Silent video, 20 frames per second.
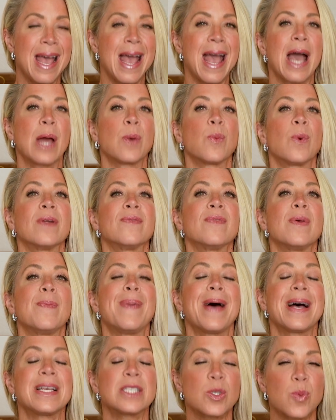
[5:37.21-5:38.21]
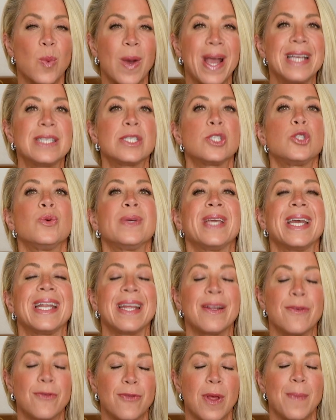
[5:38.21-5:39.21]
And one of the best ways to get
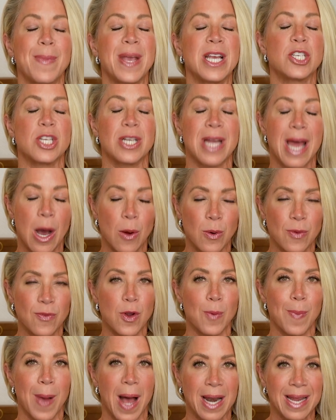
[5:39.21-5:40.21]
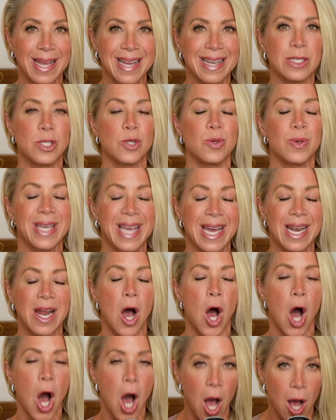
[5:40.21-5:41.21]
inflammation out of your body is to get
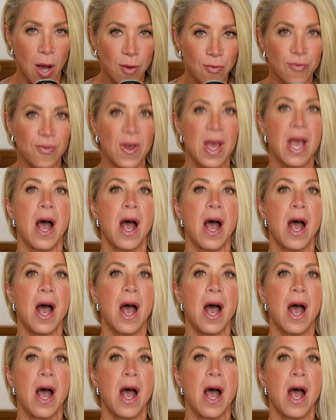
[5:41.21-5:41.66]
off